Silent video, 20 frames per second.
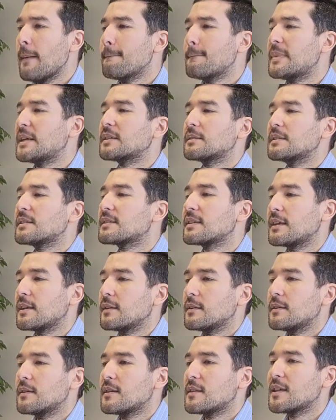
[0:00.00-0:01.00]
But
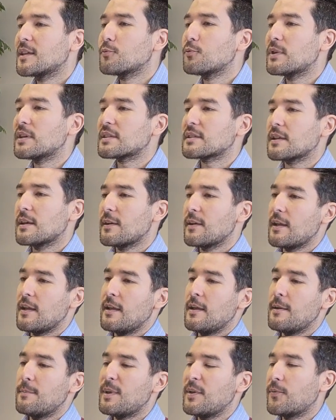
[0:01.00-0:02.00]
say, that was
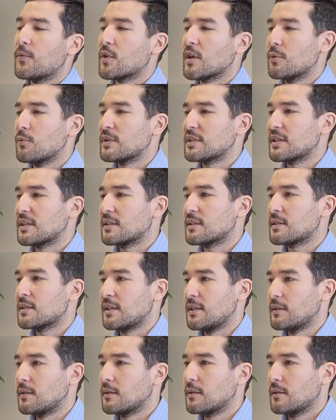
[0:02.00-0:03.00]
before he was
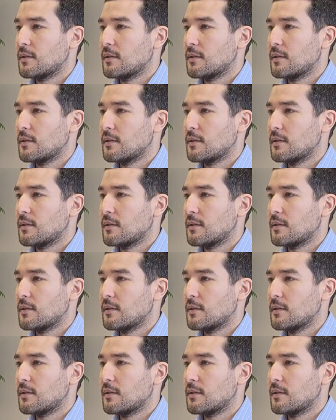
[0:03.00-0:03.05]
16.